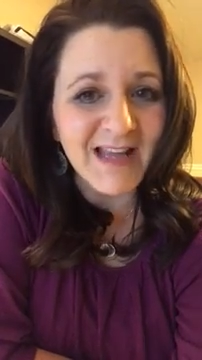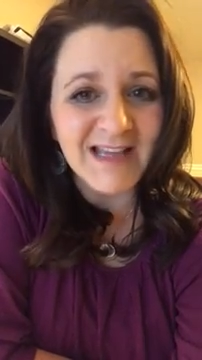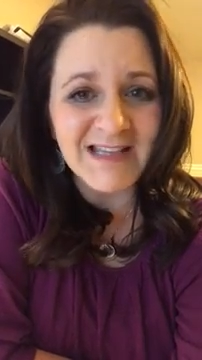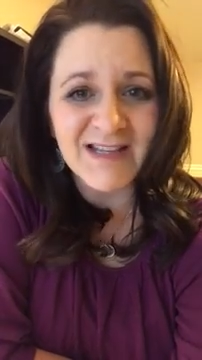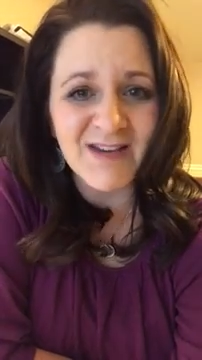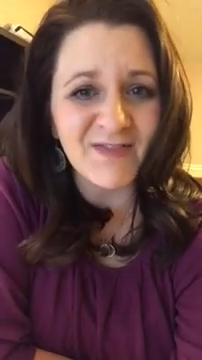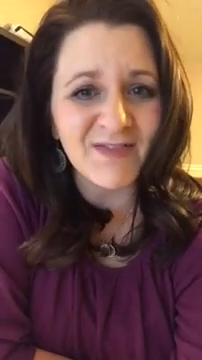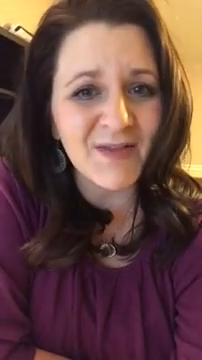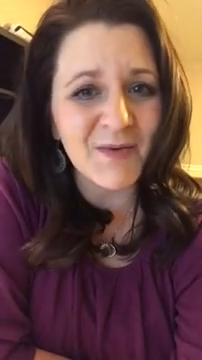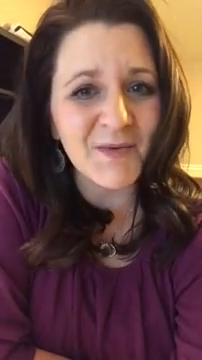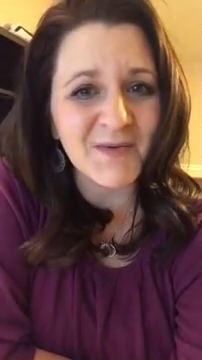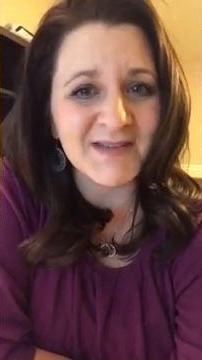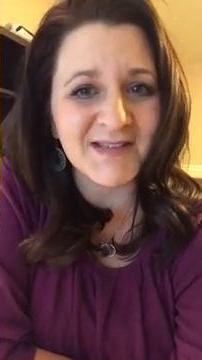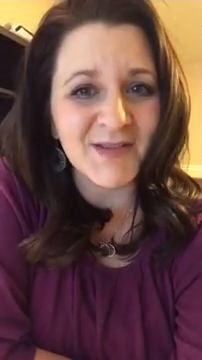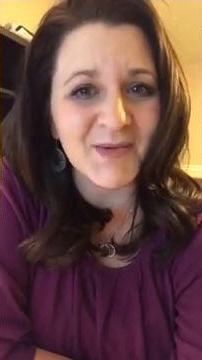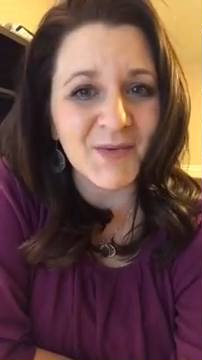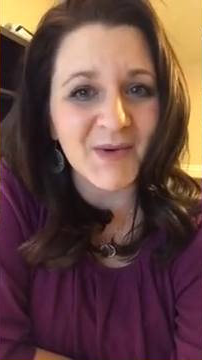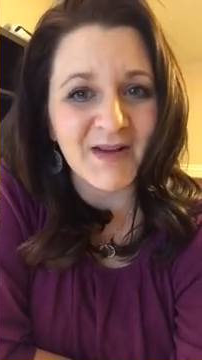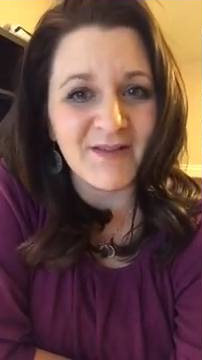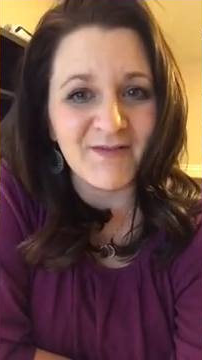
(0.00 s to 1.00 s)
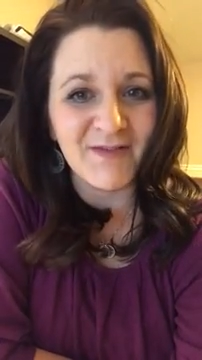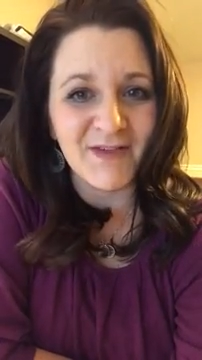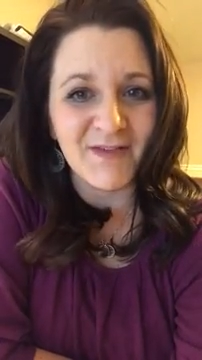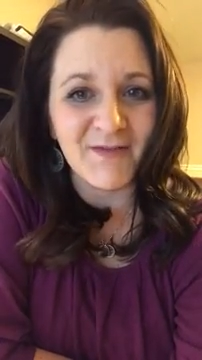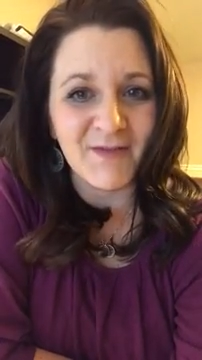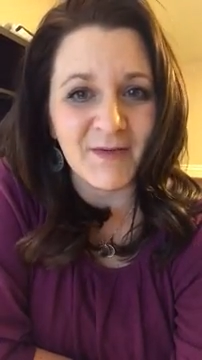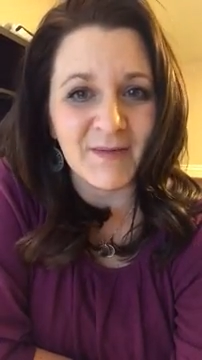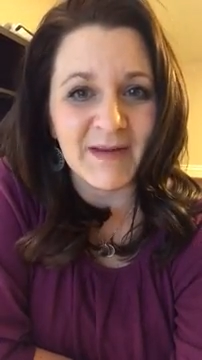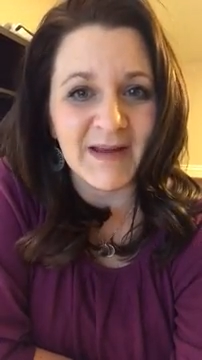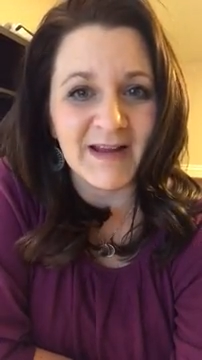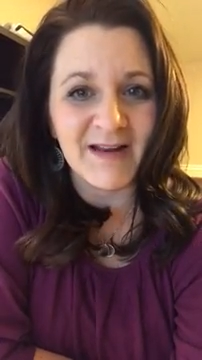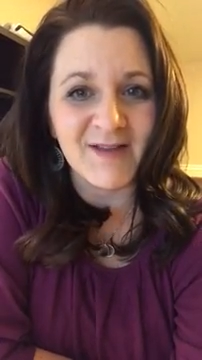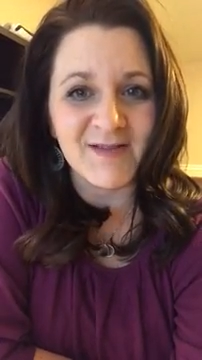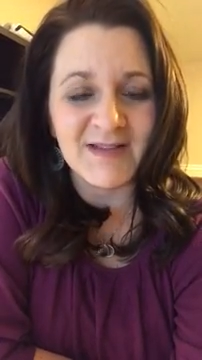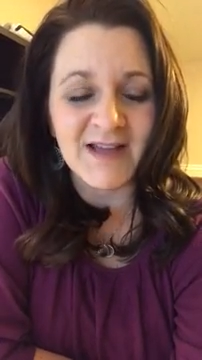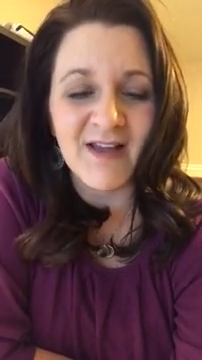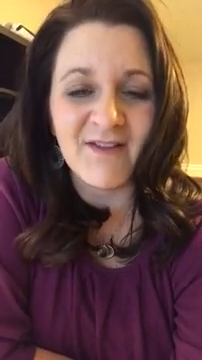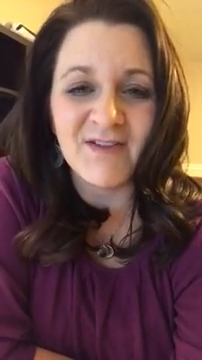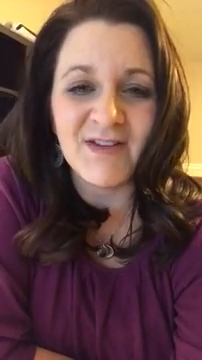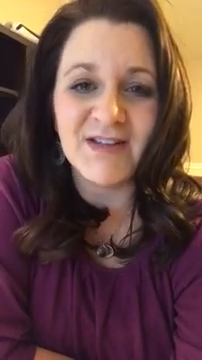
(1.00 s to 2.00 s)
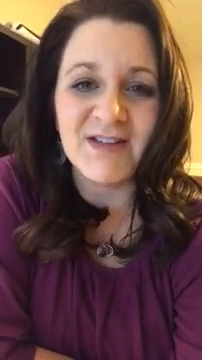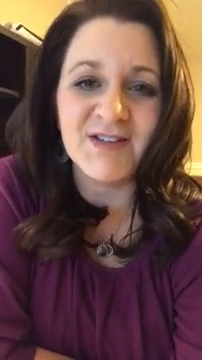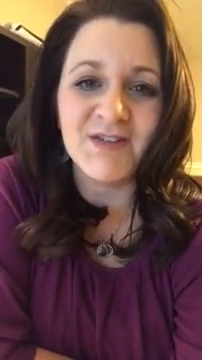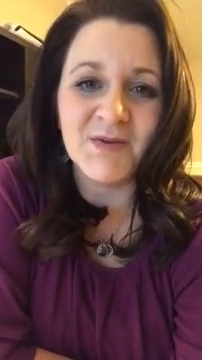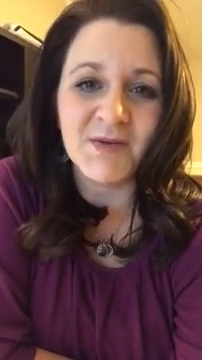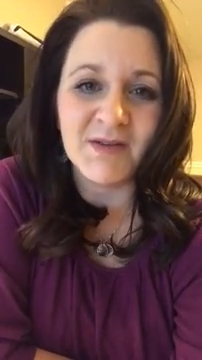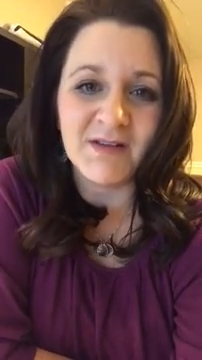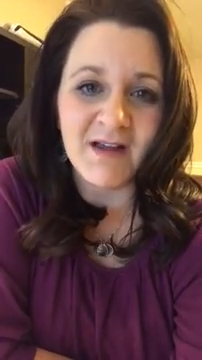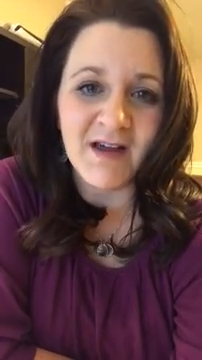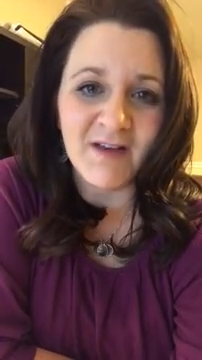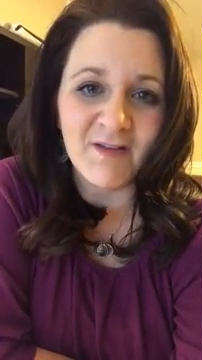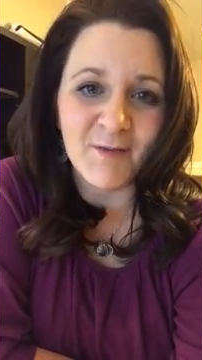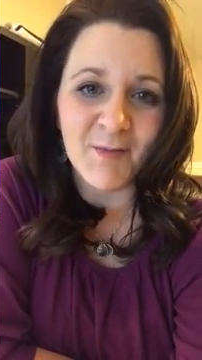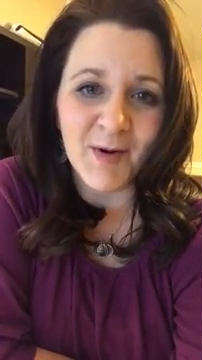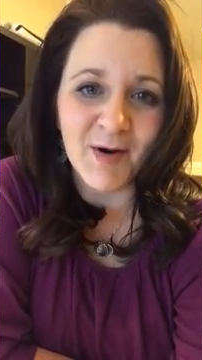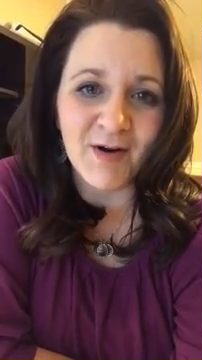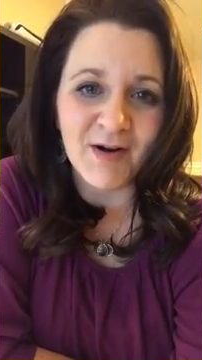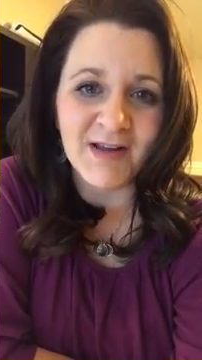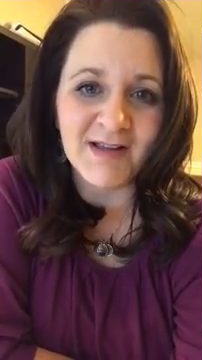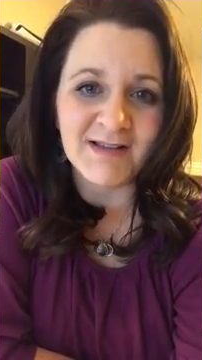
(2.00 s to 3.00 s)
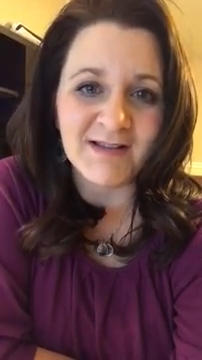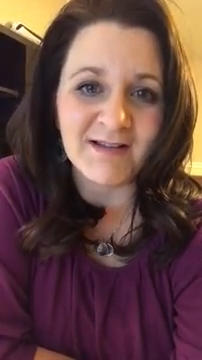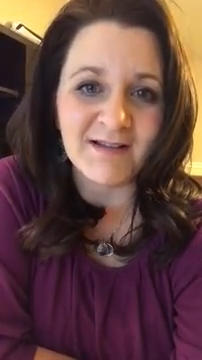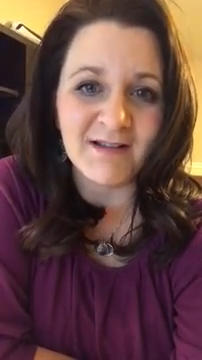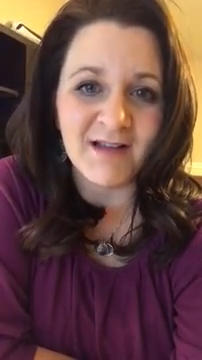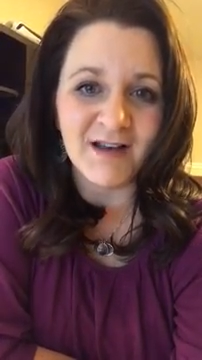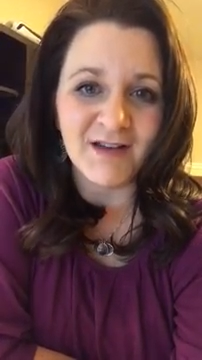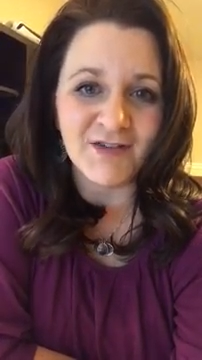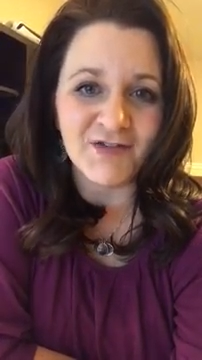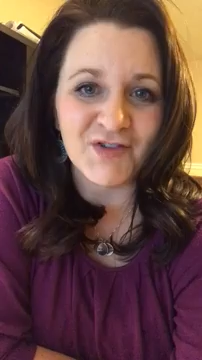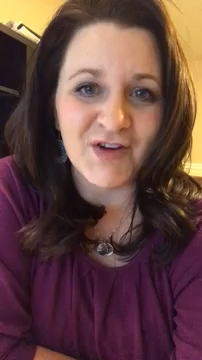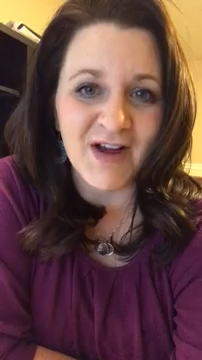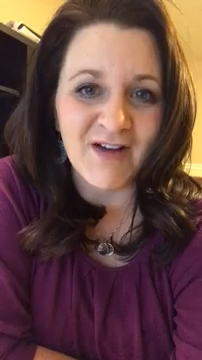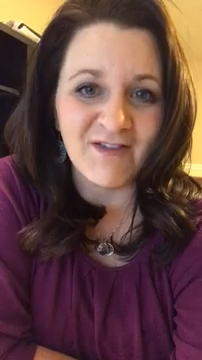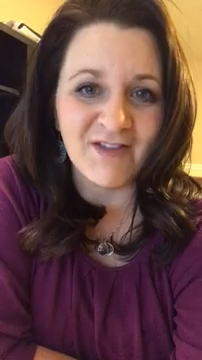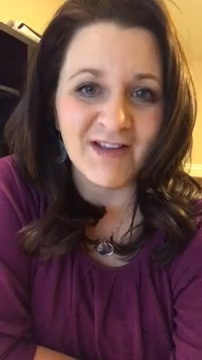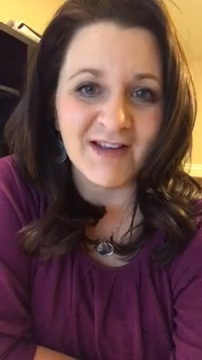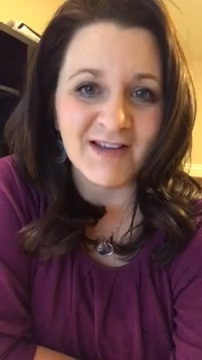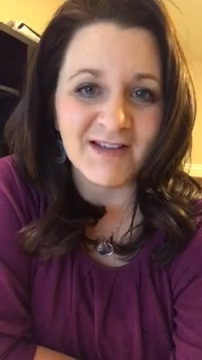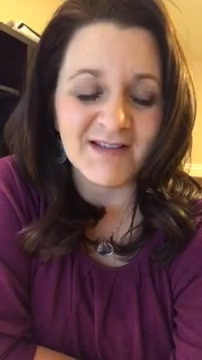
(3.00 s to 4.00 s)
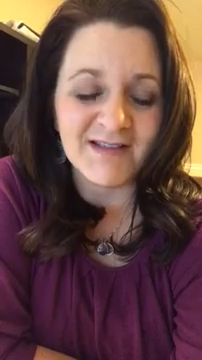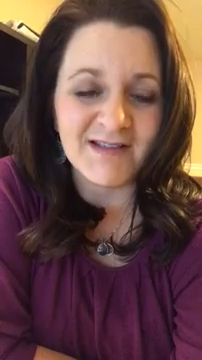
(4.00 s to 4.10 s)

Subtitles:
it definitely wasn't the right fit for me, and I was having to do a lot of parties and a lot of traveling.